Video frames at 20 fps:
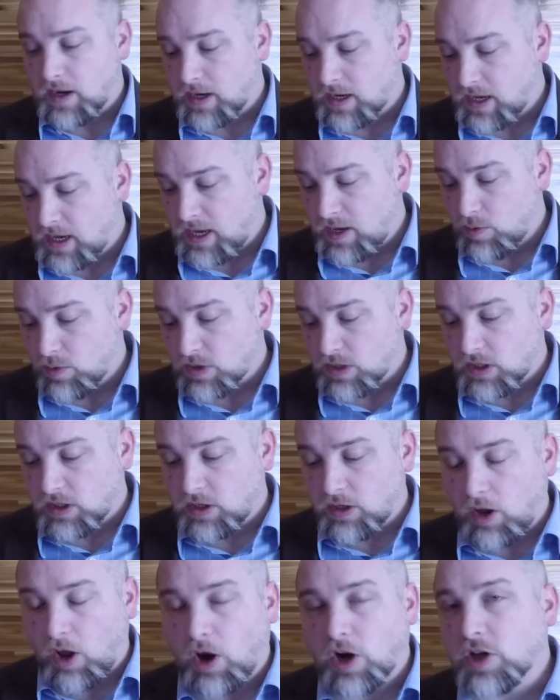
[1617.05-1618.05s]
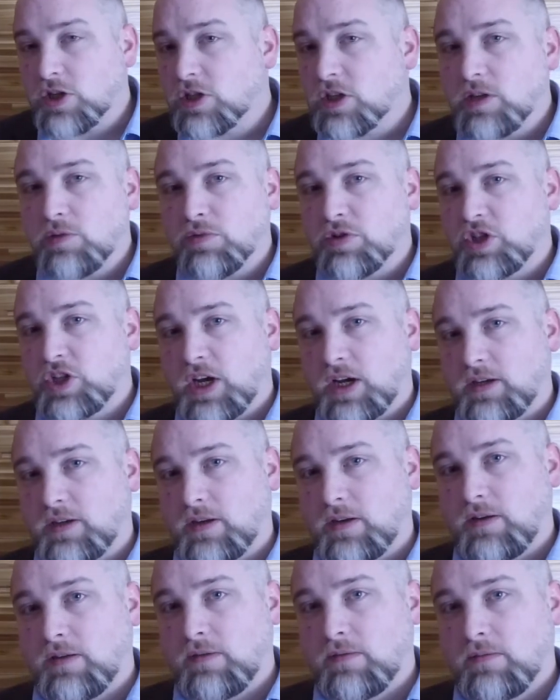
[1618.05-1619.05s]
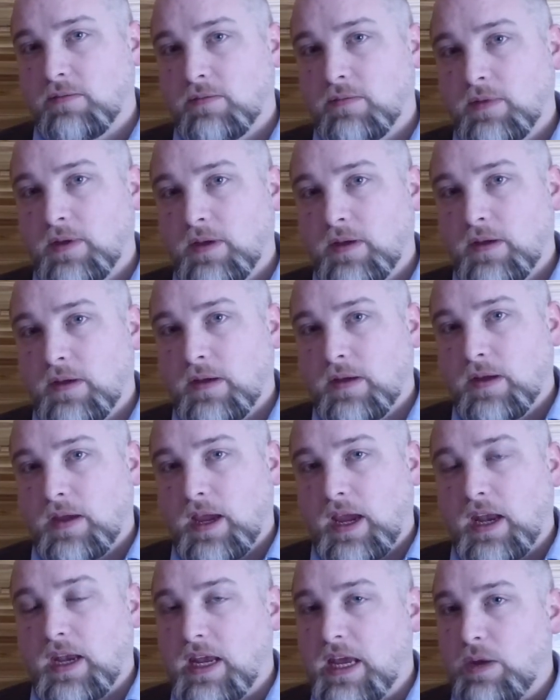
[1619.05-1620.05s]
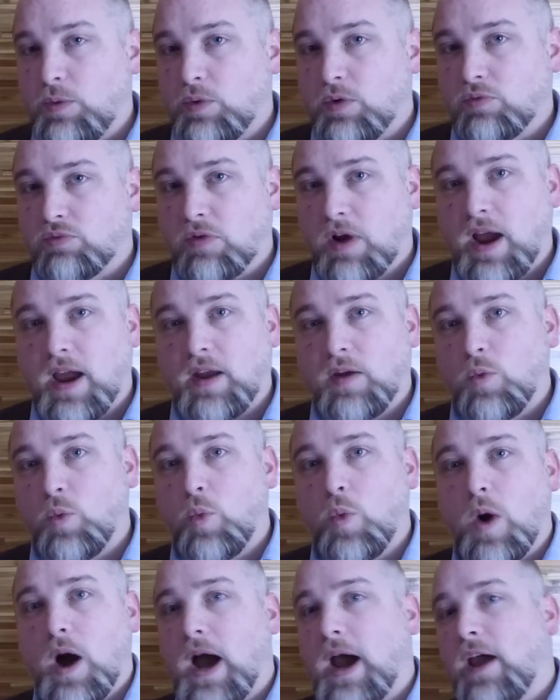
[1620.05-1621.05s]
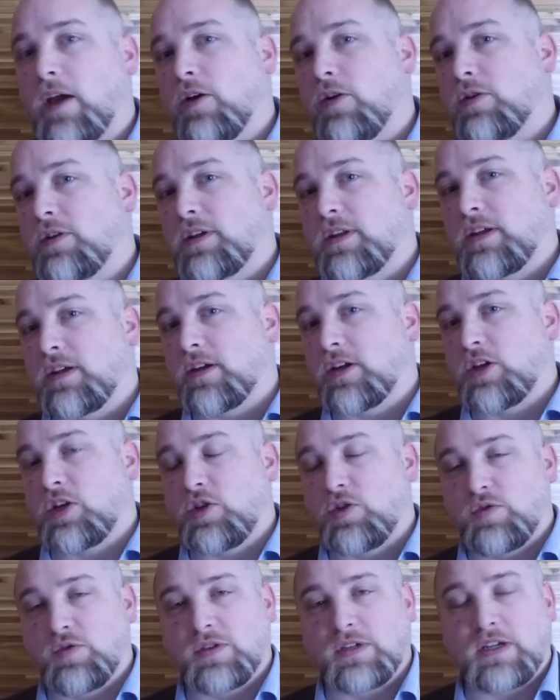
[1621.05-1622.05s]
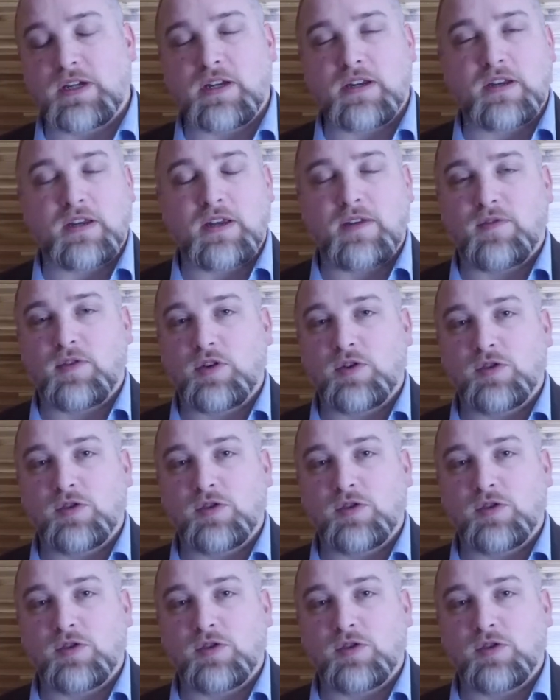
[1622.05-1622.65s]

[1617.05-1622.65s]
He was largely rejected, and he would write wildly accusing, even